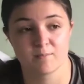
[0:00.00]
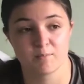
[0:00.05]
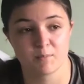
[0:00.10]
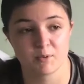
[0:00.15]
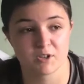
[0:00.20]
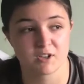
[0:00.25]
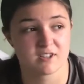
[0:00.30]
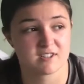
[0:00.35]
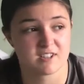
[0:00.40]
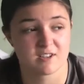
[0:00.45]

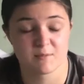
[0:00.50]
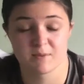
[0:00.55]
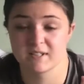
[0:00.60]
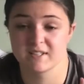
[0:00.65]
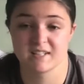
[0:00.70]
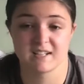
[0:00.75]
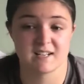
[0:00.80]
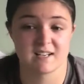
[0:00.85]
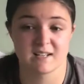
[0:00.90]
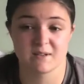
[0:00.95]
because I've been
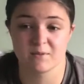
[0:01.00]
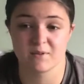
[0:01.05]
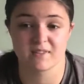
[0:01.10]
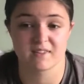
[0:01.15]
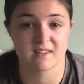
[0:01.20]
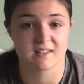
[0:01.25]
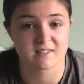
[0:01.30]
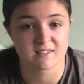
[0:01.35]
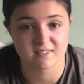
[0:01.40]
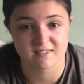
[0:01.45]
dealing with
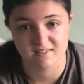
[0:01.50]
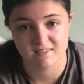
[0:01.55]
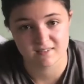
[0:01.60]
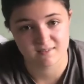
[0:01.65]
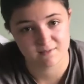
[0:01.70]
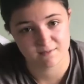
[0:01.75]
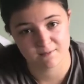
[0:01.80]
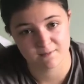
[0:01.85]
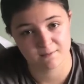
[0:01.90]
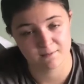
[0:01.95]
this
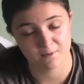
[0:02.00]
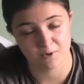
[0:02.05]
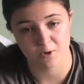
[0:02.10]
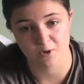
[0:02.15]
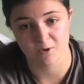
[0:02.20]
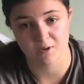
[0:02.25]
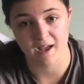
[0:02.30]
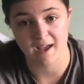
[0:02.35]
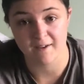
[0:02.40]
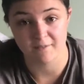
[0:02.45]

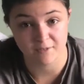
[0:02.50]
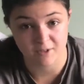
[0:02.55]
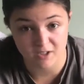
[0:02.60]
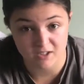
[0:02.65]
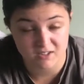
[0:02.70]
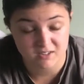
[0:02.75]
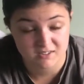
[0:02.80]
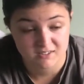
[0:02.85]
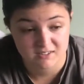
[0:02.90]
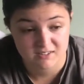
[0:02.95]
forever,